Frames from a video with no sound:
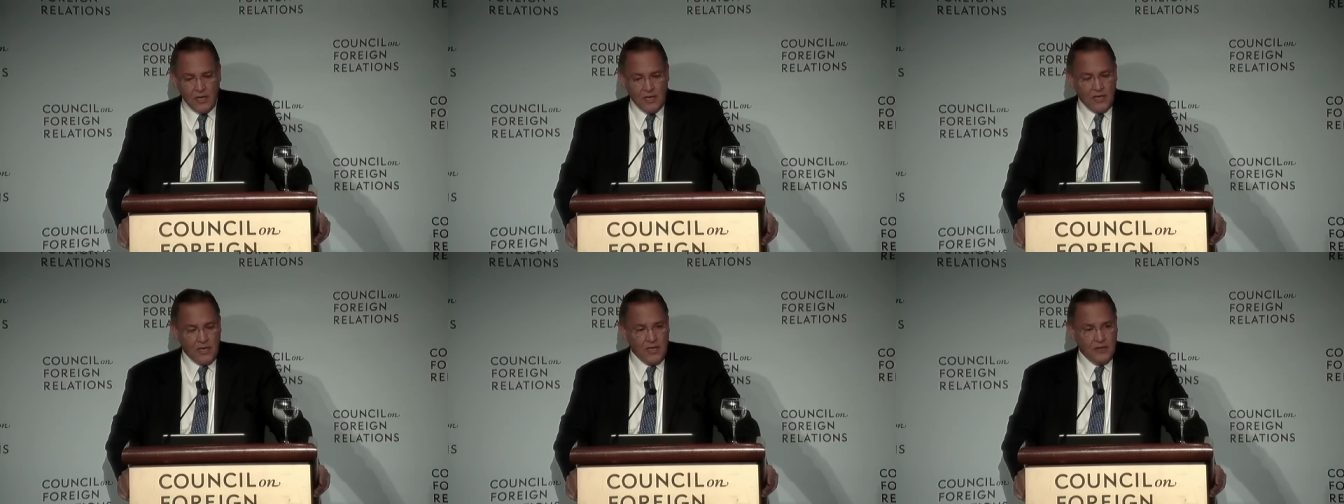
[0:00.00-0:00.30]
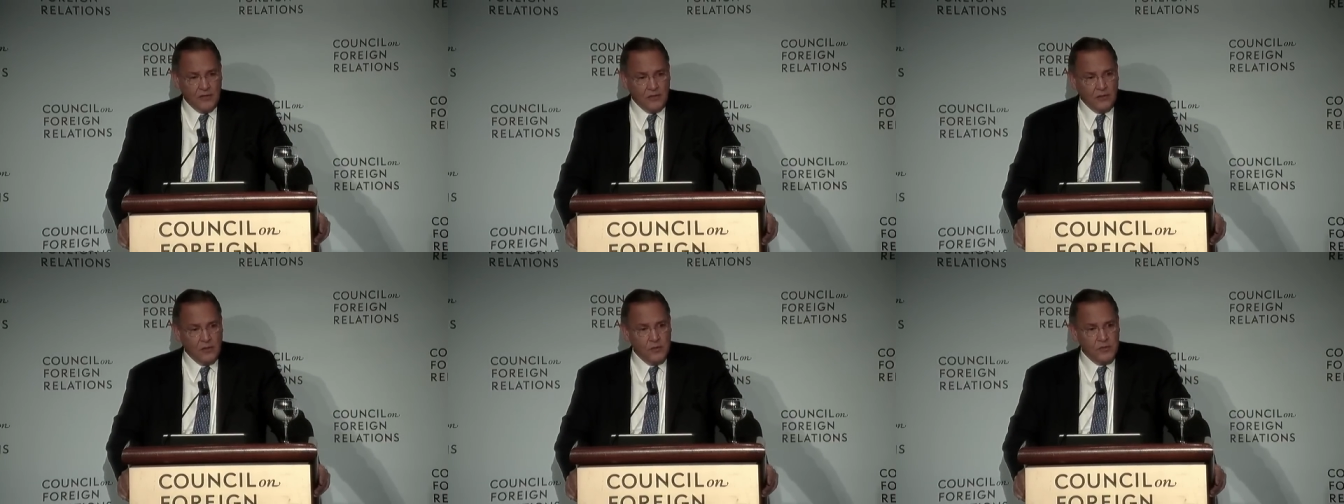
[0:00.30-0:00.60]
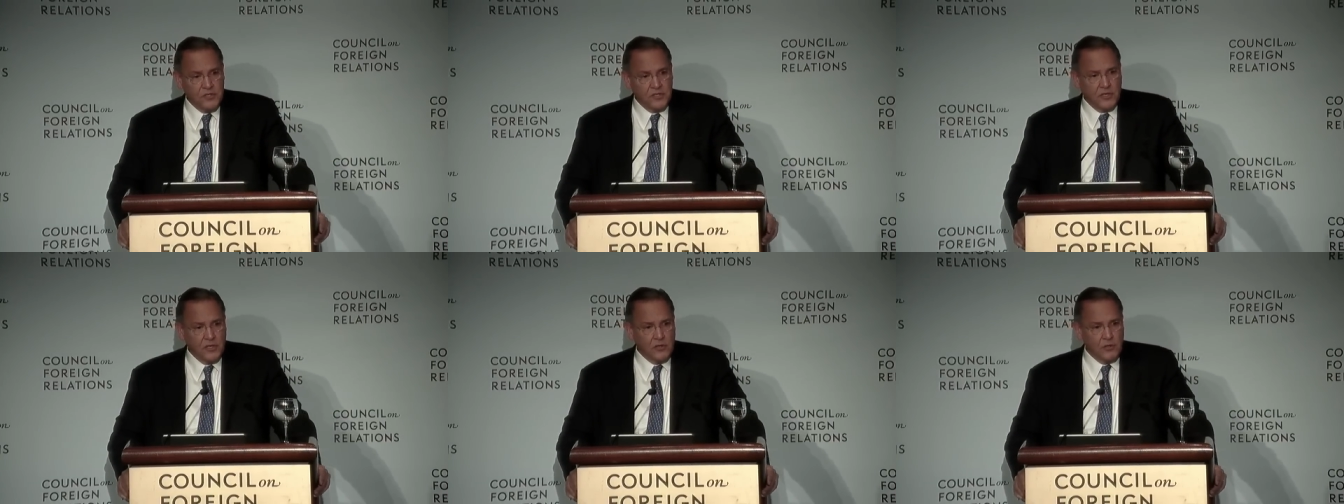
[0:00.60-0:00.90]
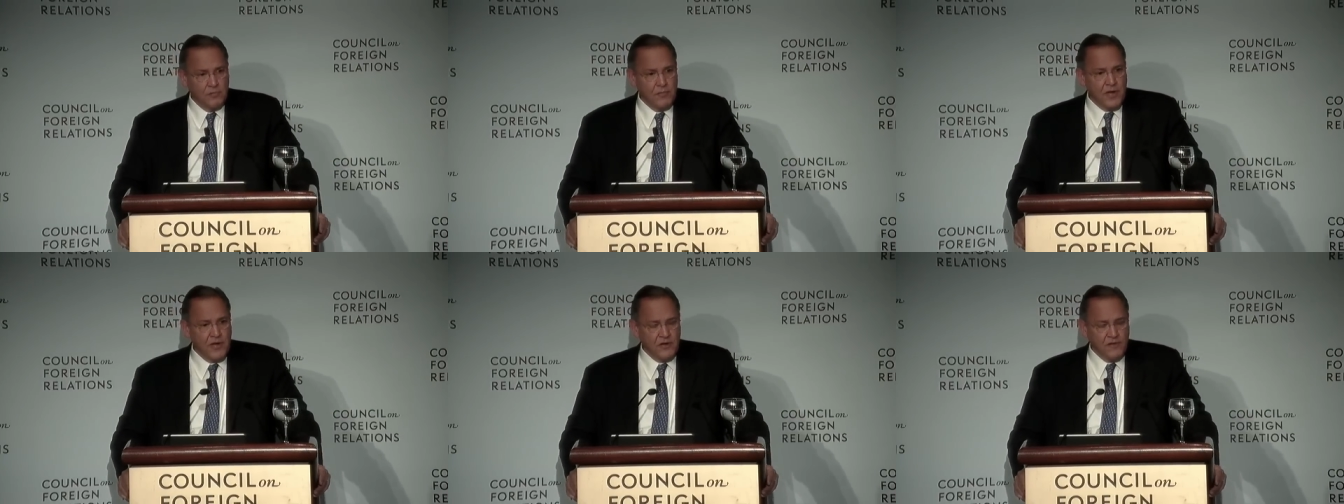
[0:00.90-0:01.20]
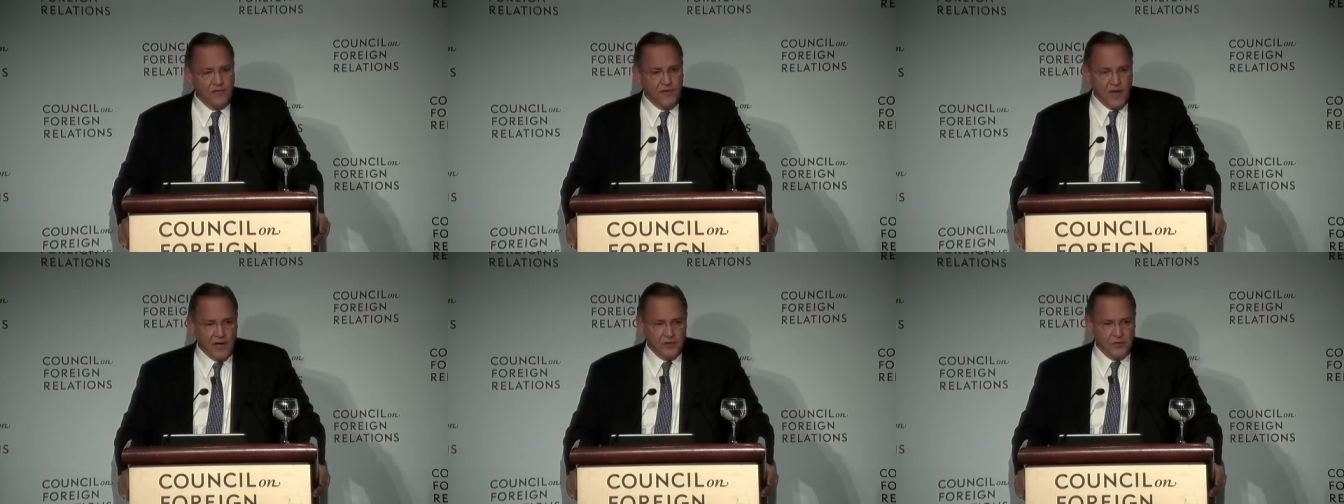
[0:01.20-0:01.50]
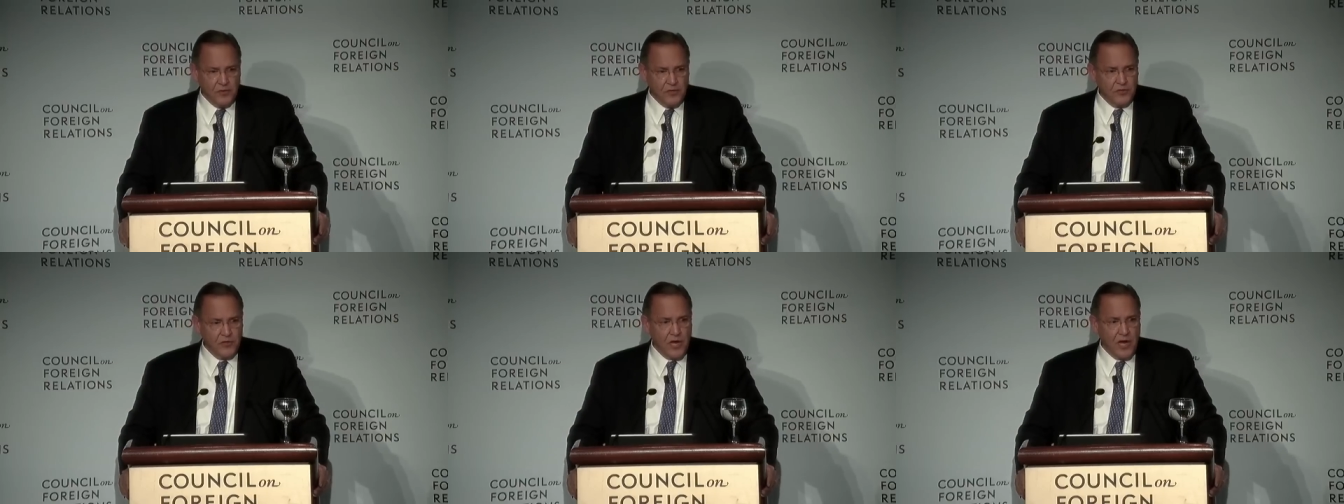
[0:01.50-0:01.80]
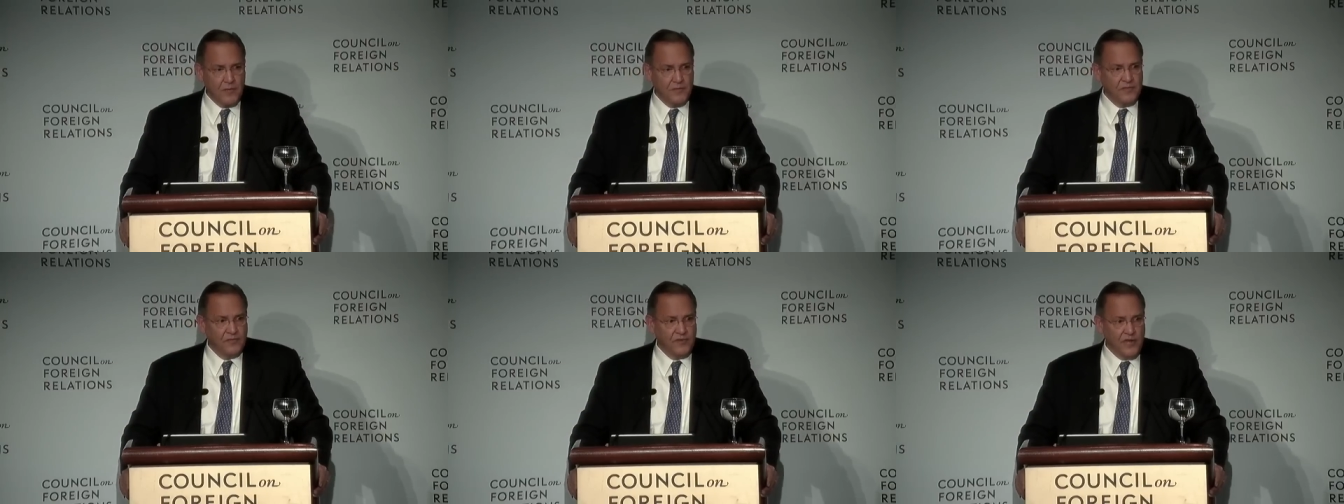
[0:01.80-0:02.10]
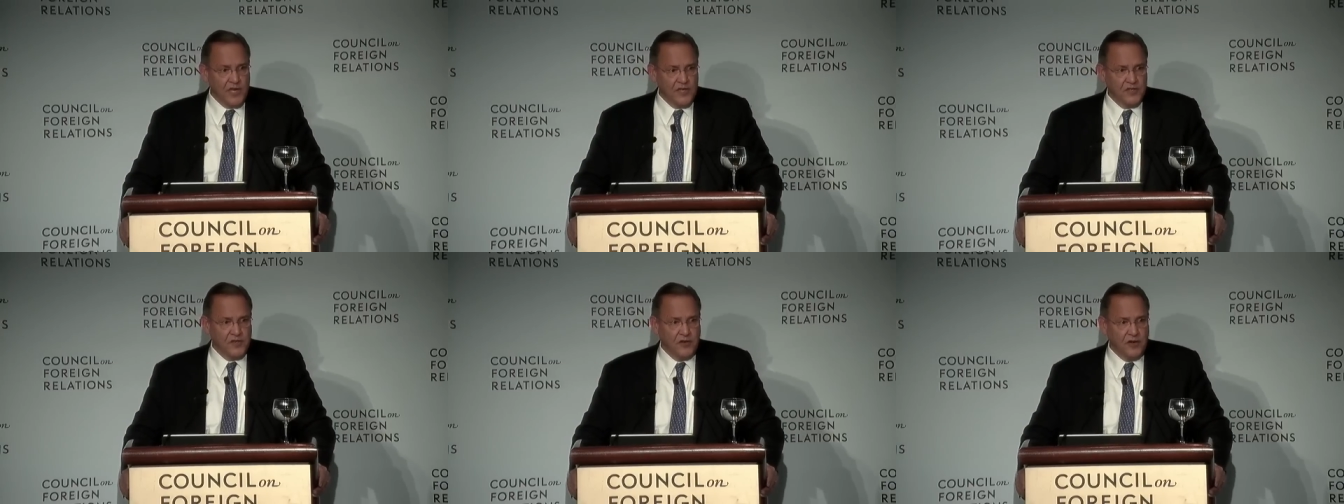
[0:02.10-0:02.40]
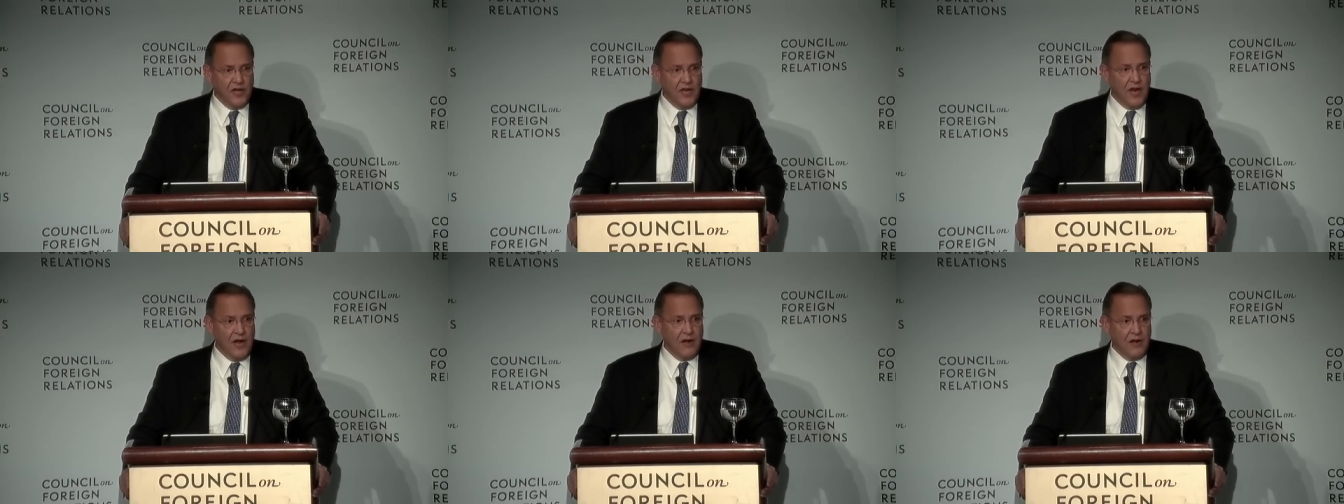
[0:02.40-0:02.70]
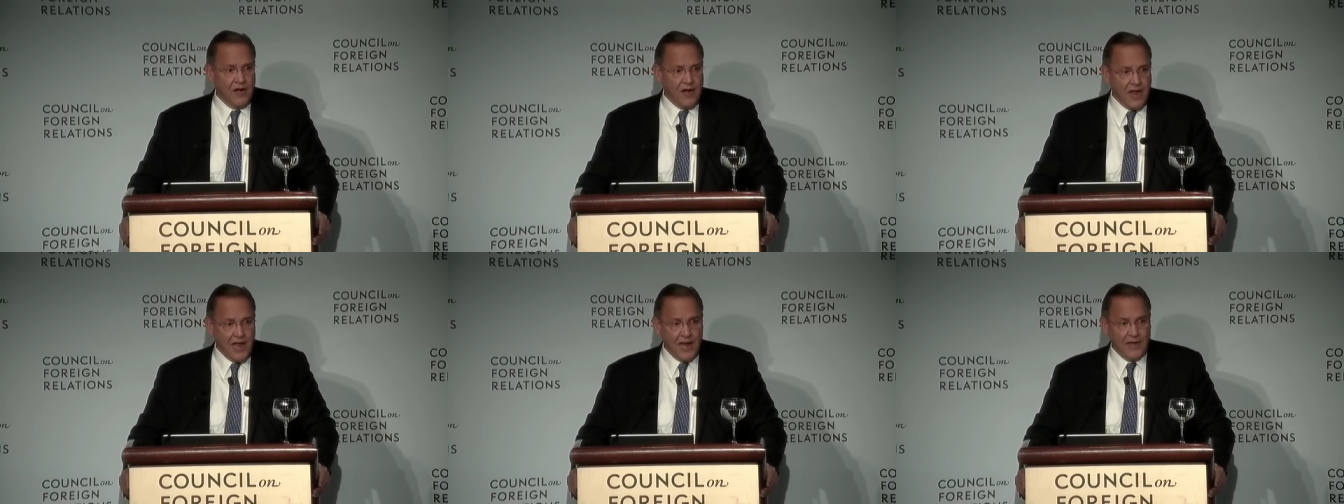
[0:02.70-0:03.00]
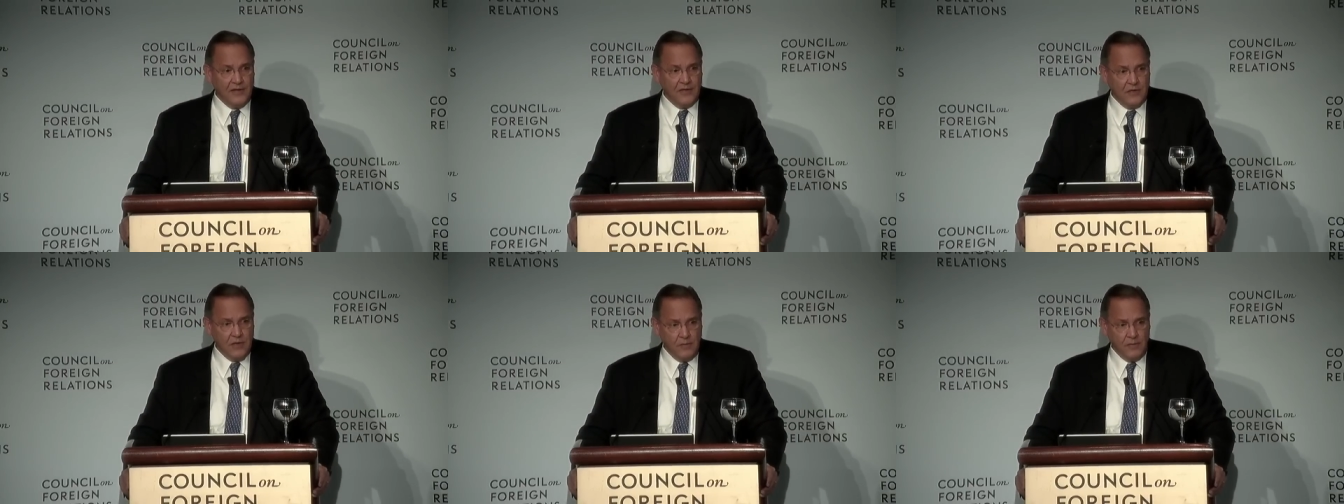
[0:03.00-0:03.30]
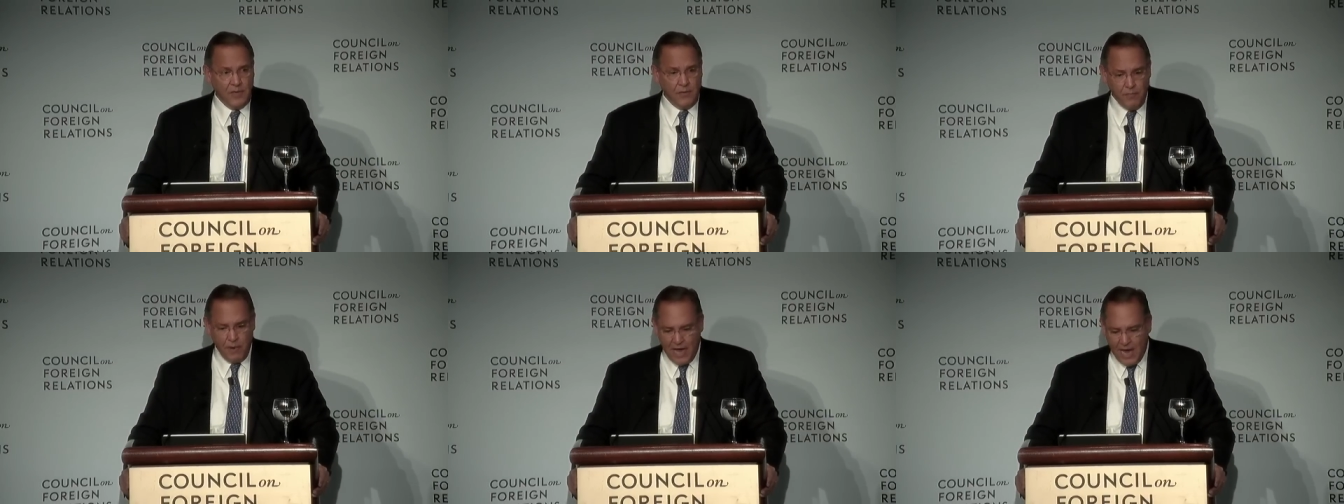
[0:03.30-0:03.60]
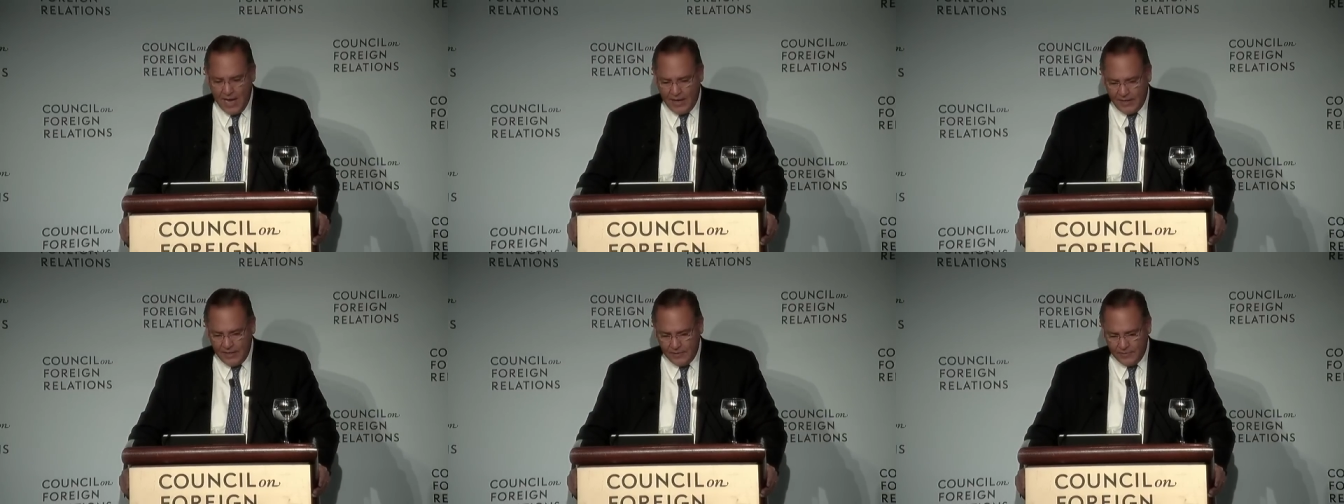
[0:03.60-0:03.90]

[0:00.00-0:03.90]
and the low skilled manufacturing jobs of yesterday are not coming back.